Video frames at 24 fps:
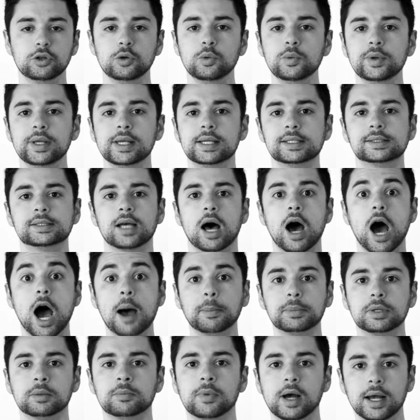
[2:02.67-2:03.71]
2 weeks
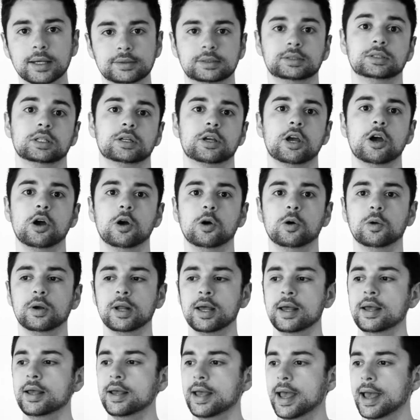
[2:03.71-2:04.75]
optimizing the
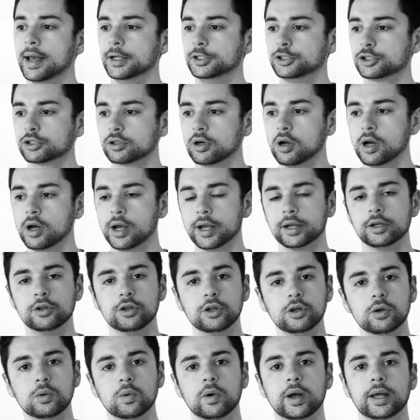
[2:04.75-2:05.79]
code and trying
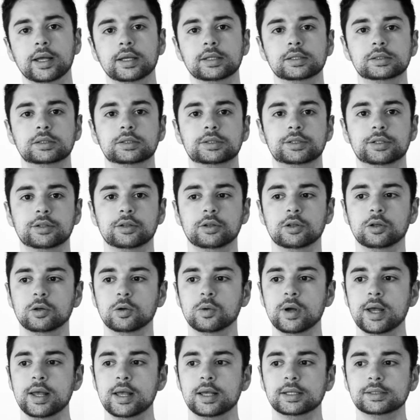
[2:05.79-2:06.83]
new ways
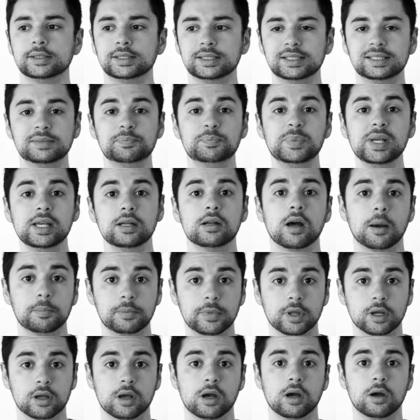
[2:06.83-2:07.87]
to speed
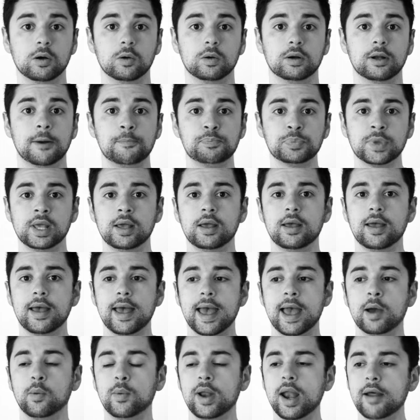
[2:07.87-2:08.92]
up the code.
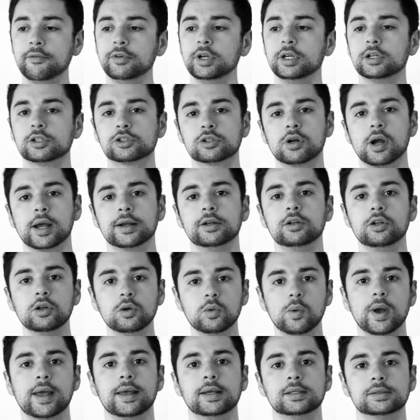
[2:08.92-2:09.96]
And whenever you're trying
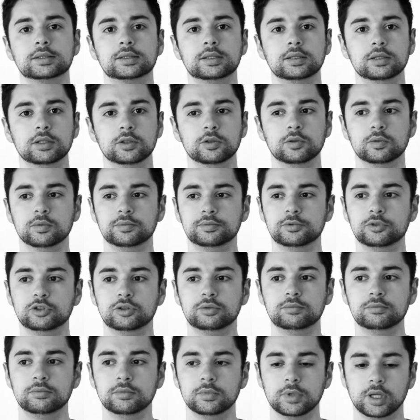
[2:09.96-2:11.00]
new ways to
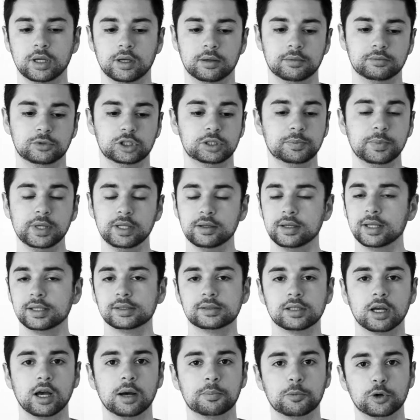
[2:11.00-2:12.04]
speed
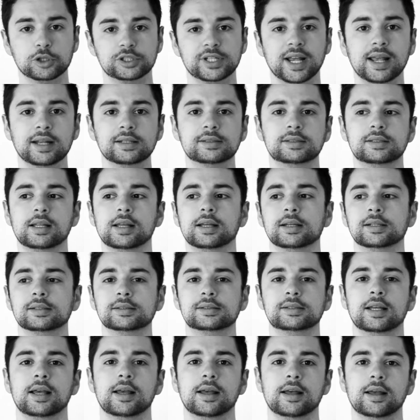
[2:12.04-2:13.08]
things up or change
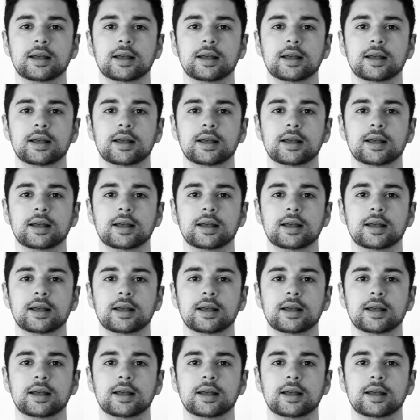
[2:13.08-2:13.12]
things